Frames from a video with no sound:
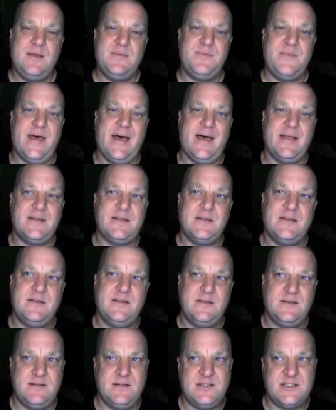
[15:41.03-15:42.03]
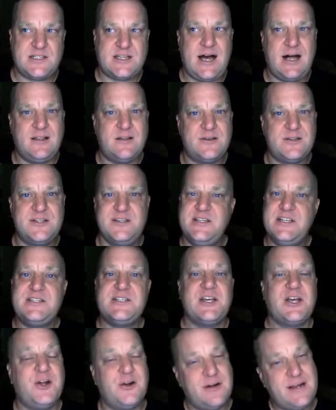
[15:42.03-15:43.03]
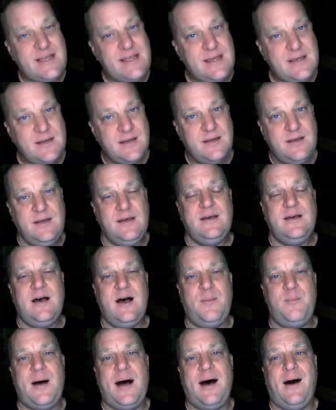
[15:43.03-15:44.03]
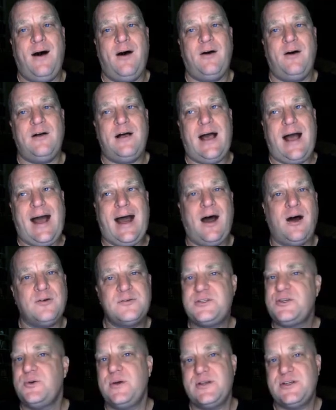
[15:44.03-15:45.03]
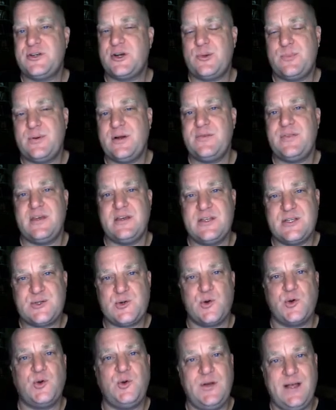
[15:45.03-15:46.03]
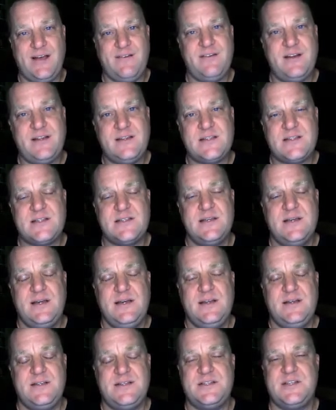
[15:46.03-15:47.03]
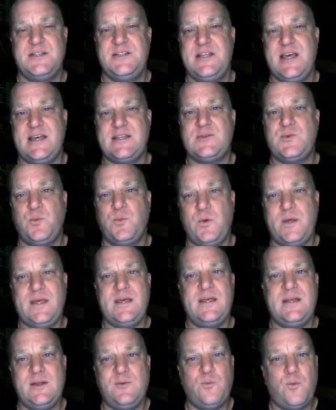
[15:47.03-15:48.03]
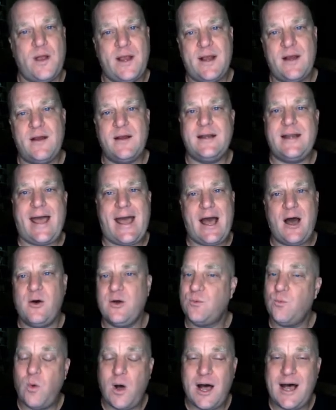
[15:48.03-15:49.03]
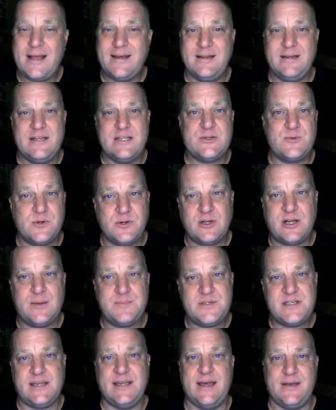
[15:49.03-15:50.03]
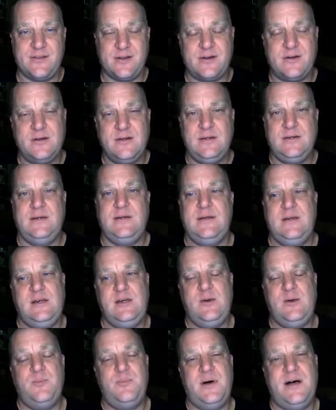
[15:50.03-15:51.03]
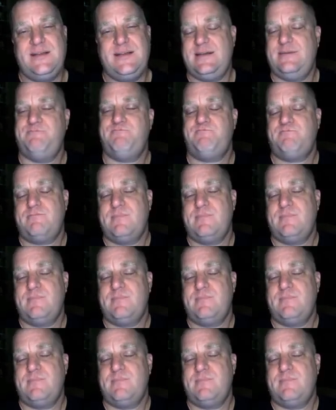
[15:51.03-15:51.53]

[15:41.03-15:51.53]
that scholars disagree about how to interpret the historical evidence to suggest when and where and how and why did Israel come together. But